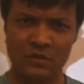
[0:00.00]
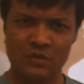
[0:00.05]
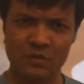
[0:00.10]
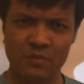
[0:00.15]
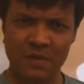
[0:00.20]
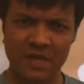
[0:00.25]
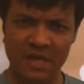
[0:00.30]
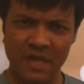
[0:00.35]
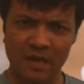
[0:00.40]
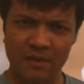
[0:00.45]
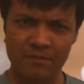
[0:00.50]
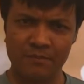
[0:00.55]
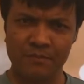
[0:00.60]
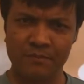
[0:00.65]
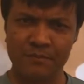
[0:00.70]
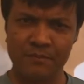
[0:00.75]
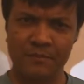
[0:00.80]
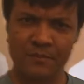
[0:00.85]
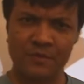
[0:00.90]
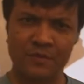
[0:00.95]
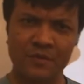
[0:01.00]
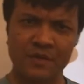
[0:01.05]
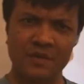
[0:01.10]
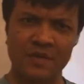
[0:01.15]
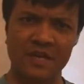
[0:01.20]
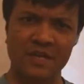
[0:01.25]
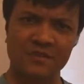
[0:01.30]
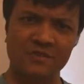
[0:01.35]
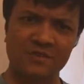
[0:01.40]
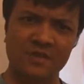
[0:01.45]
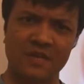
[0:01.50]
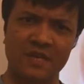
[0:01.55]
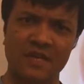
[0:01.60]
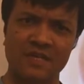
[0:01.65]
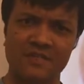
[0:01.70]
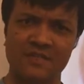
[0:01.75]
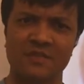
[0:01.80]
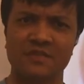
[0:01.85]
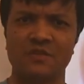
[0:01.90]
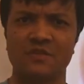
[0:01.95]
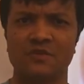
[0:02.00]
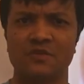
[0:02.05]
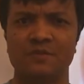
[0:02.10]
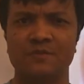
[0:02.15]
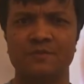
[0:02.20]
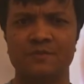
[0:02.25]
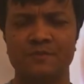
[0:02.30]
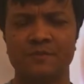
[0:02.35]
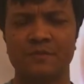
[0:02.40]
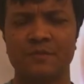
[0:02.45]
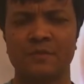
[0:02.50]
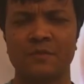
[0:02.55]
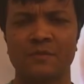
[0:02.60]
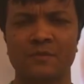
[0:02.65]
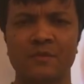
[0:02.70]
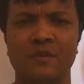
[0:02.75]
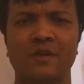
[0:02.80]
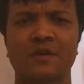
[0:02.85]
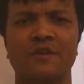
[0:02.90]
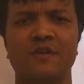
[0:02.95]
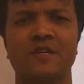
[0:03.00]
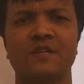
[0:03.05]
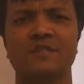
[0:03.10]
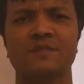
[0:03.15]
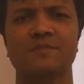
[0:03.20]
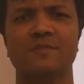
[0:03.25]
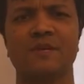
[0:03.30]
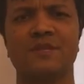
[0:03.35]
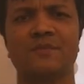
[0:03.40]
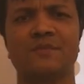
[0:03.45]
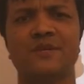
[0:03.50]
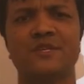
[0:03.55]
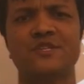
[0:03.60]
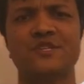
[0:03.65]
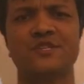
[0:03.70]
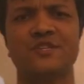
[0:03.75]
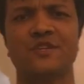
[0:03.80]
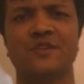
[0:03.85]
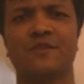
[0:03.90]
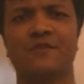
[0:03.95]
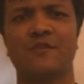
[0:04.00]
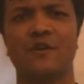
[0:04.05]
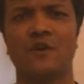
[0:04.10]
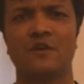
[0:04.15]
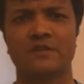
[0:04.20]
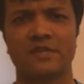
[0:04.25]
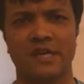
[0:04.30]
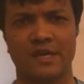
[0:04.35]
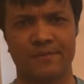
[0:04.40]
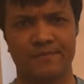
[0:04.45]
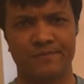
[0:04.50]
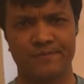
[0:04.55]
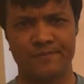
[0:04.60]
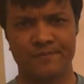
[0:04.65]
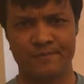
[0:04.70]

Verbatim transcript: to become the next Sir Isaac Newton, the greatest mathematician of all time.